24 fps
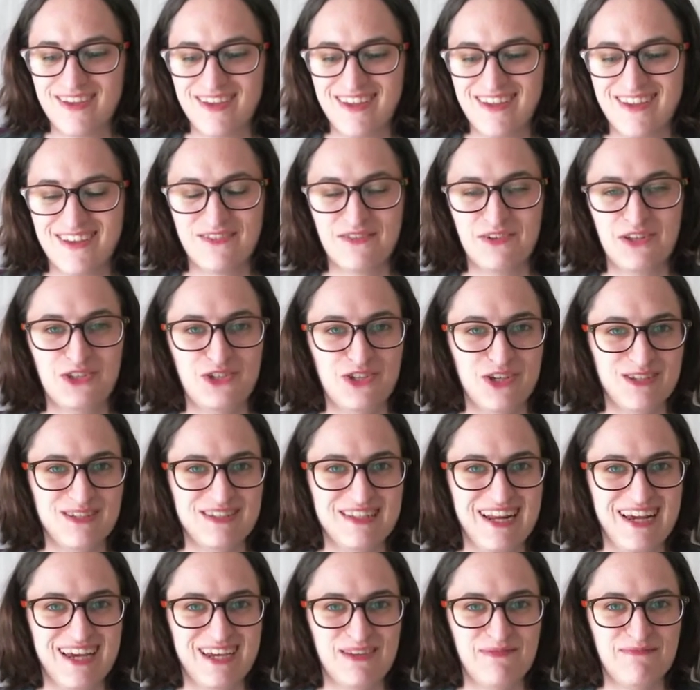That's just
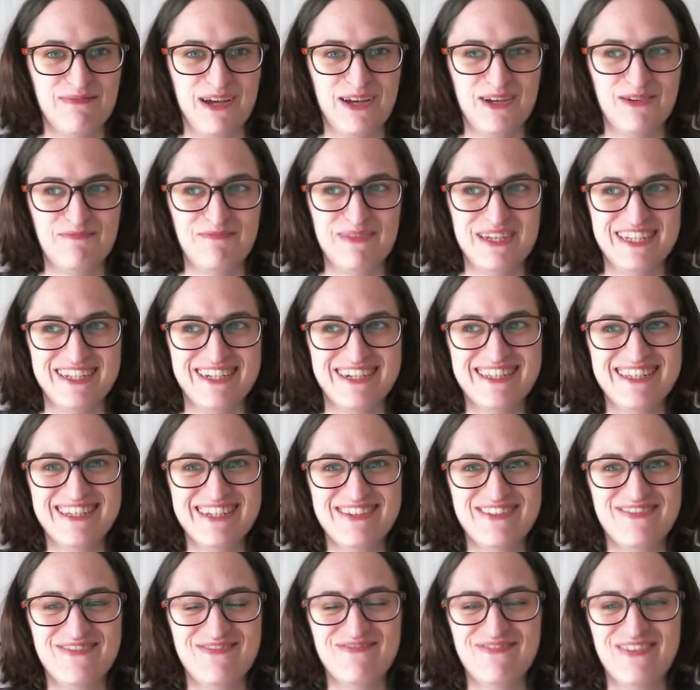like my opinion,
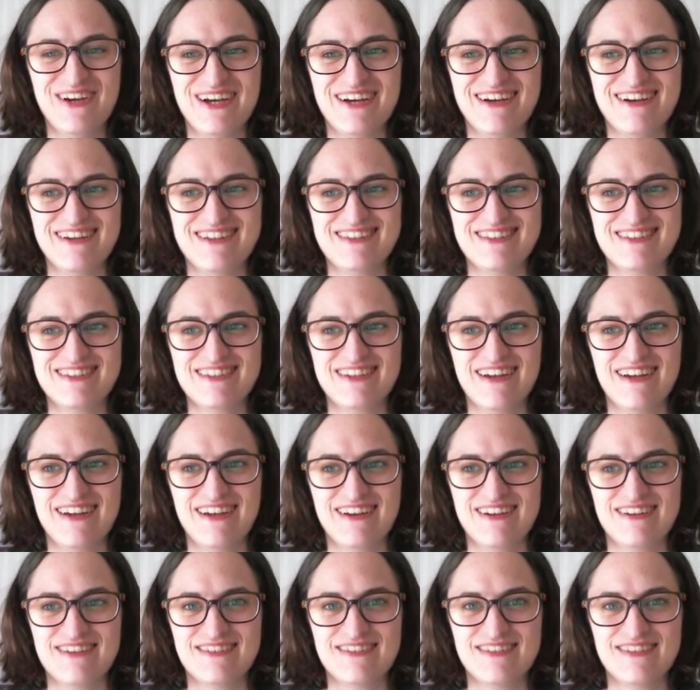but
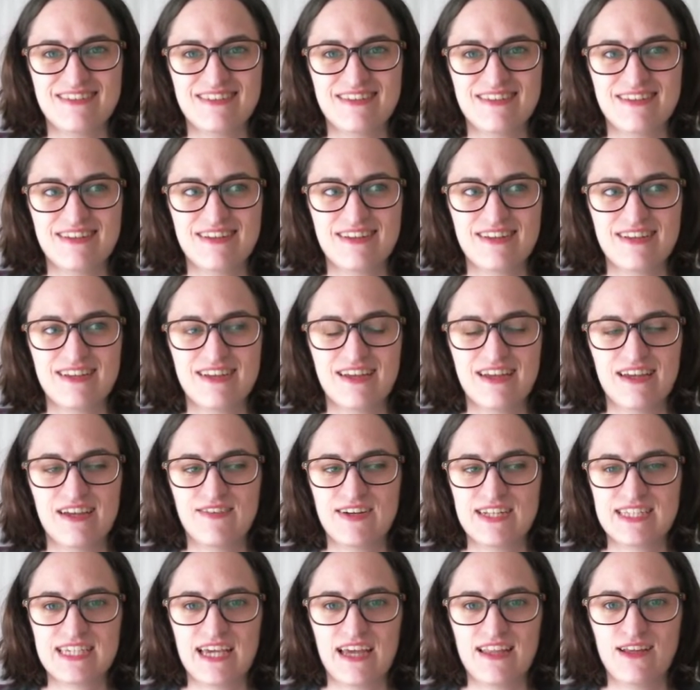
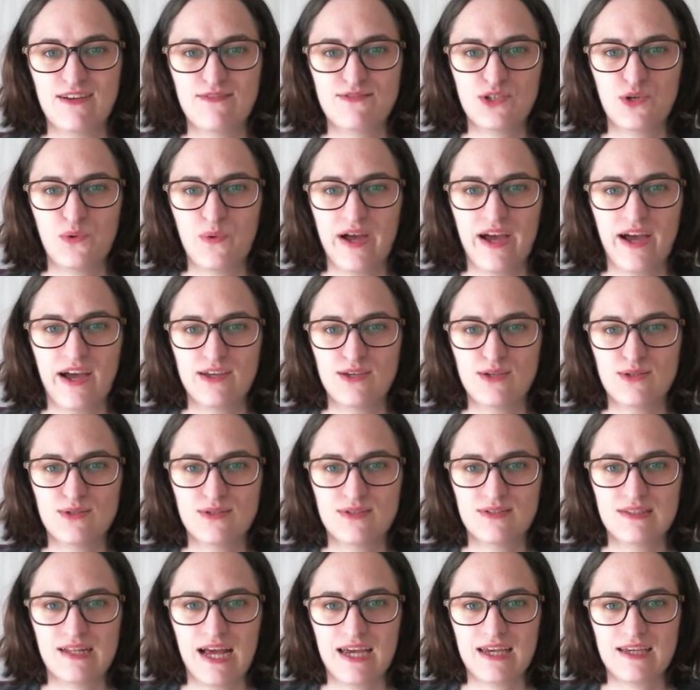that's kind of the way
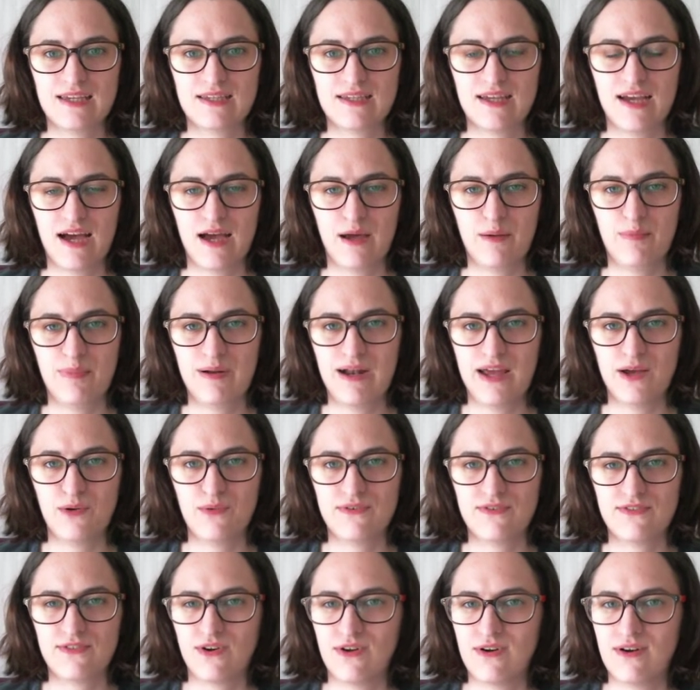I play
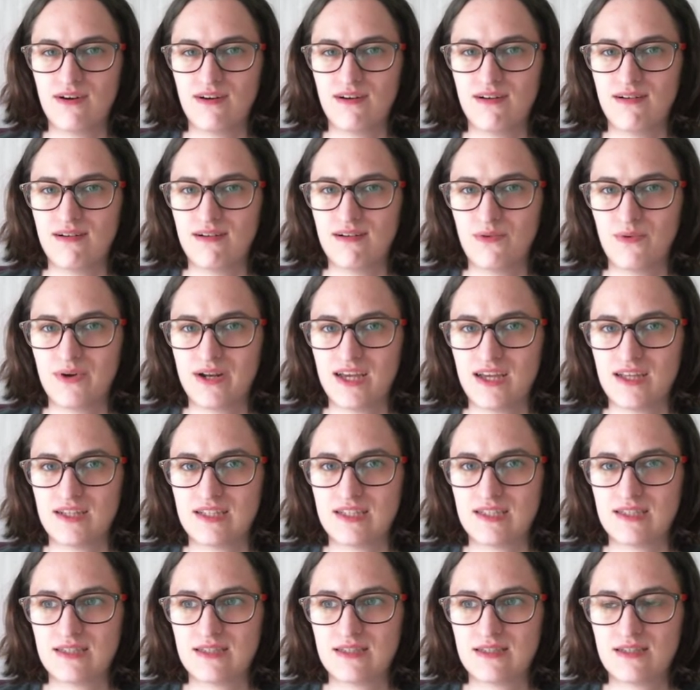with color or when I
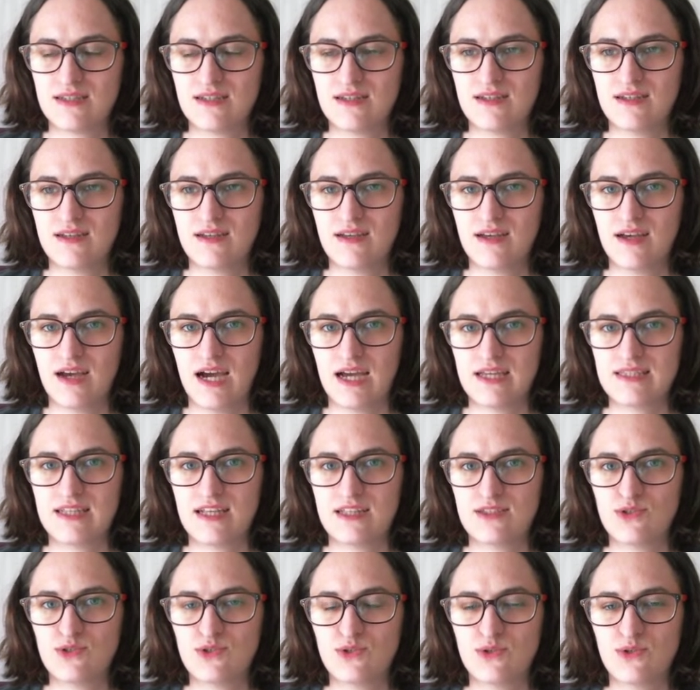knit. I
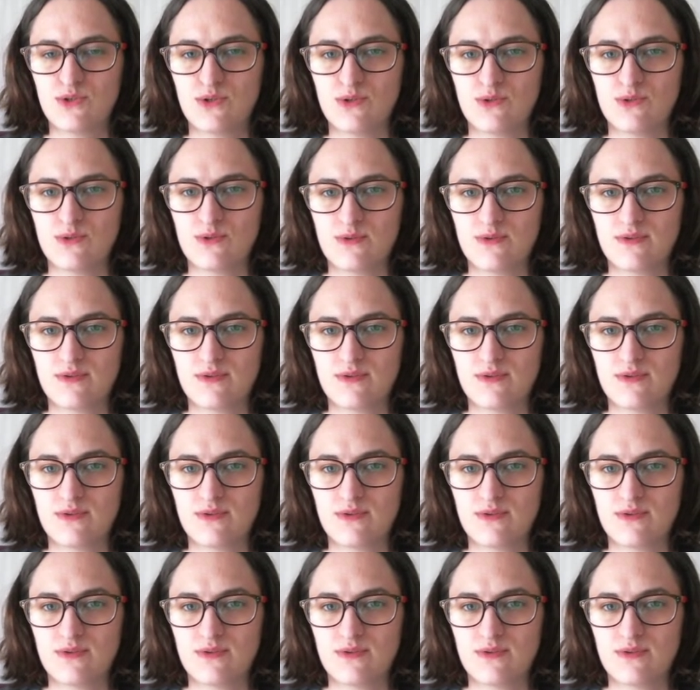tend to